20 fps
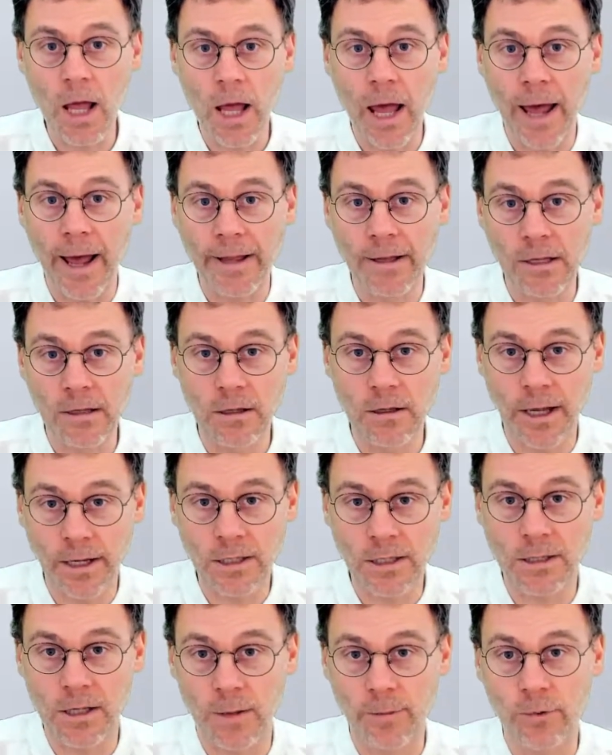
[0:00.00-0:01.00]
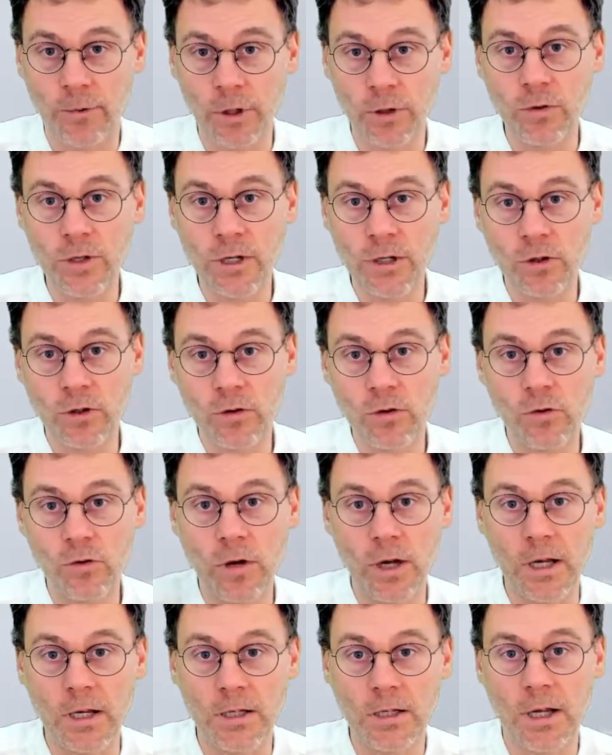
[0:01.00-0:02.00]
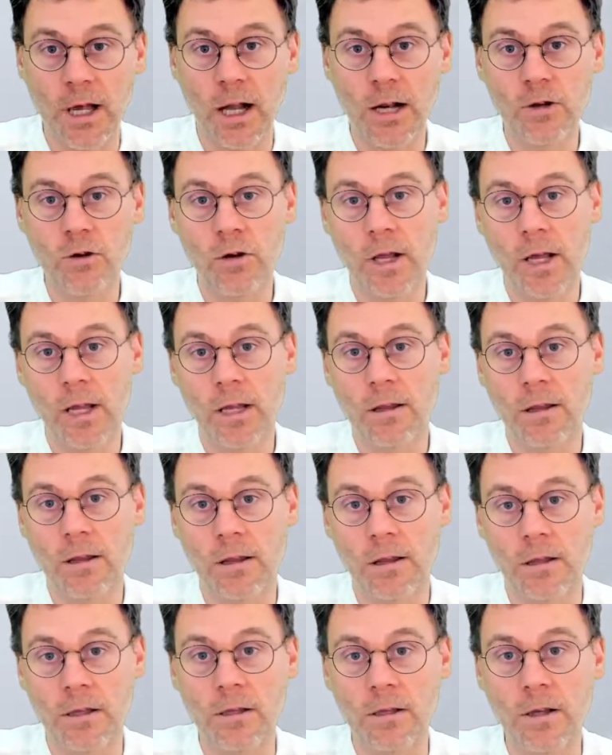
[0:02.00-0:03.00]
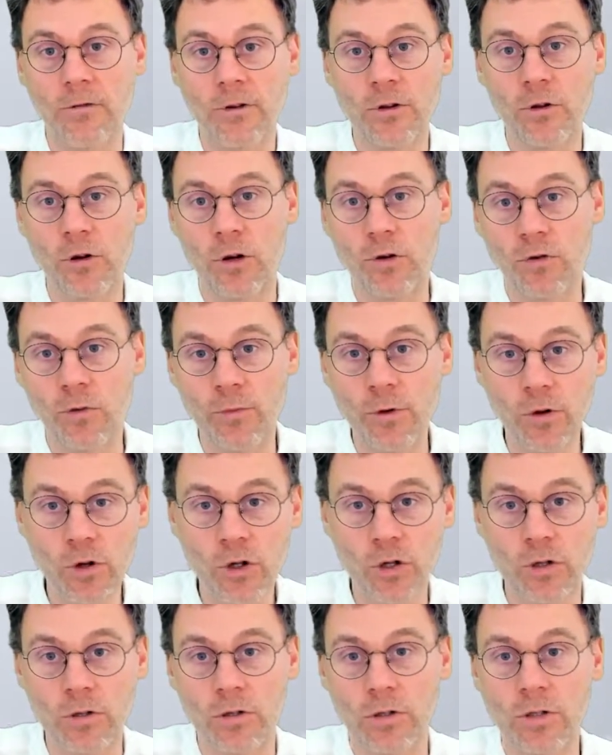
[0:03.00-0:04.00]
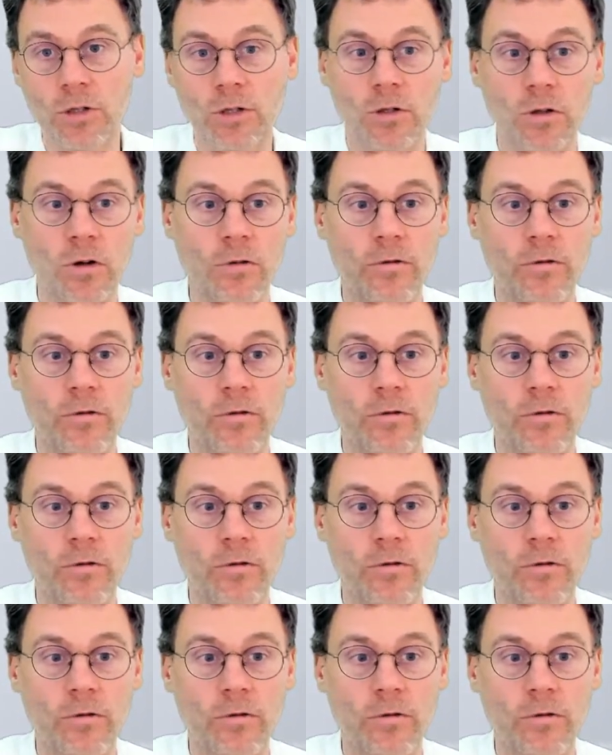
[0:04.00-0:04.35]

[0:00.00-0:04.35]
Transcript: And in the next step, what we need to do is calculate the different contributions of